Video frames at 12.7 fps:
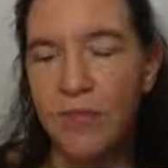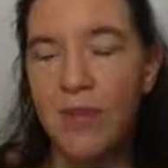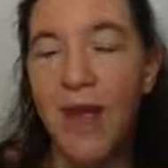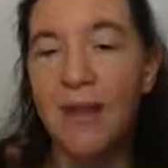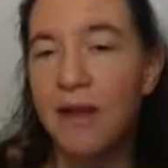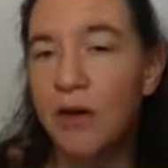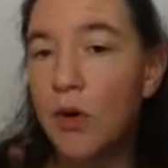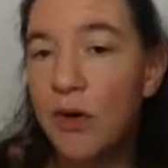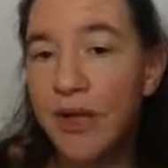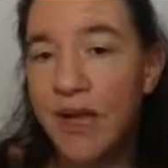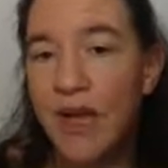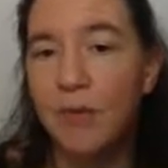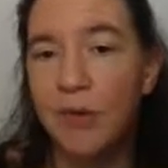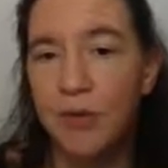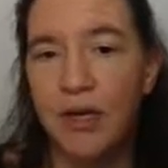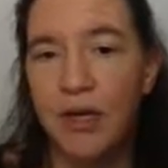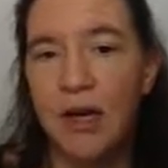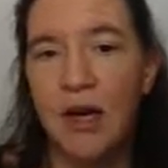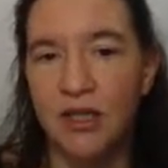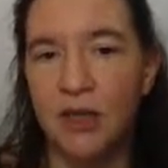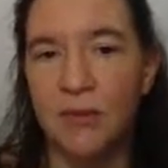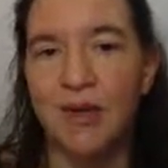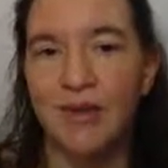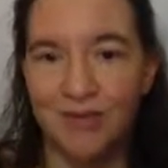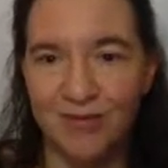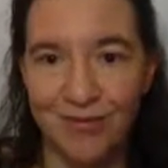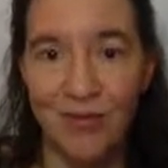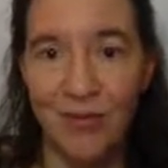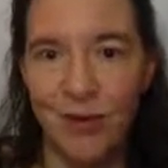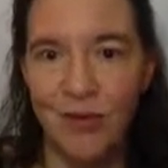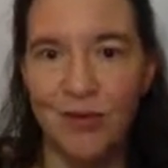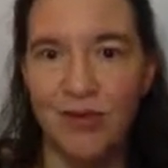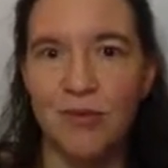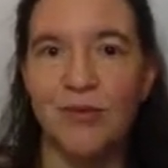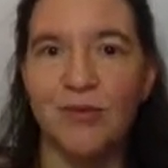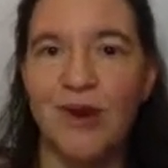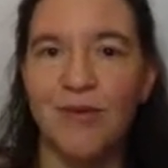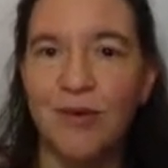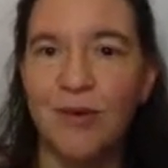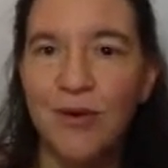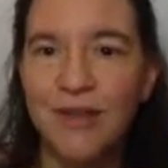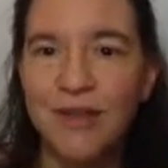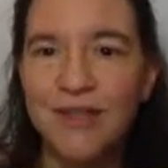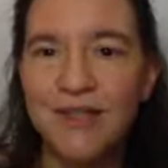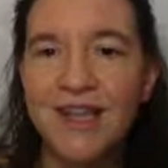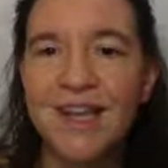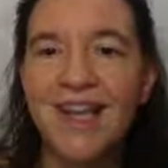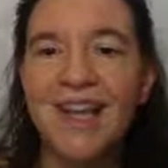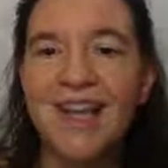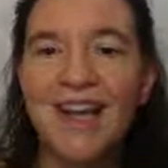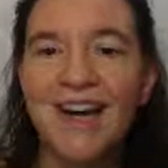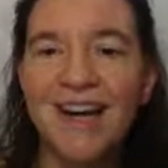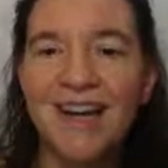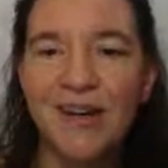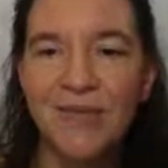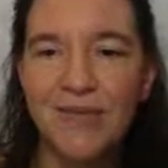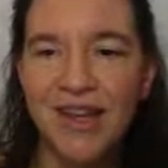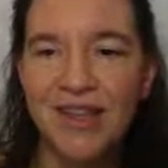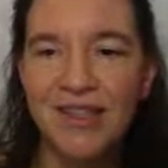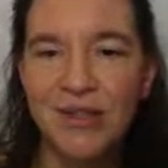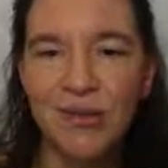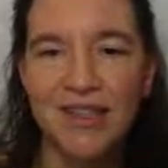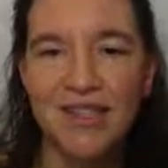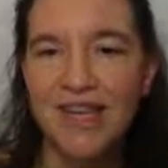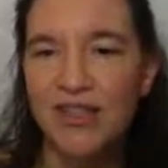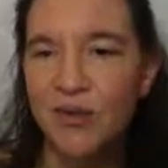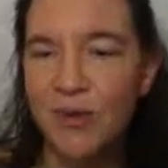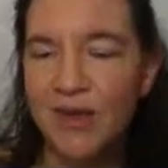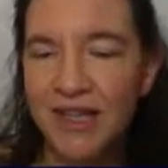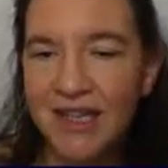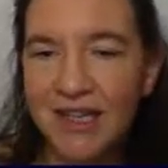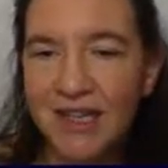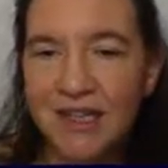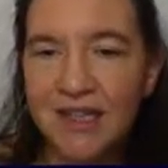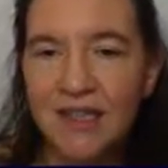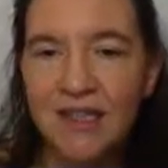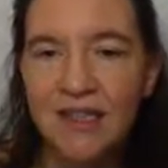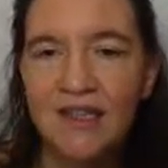And that order can be pretty large. I mean, we're working with cryptographic orders. And so this has to be at least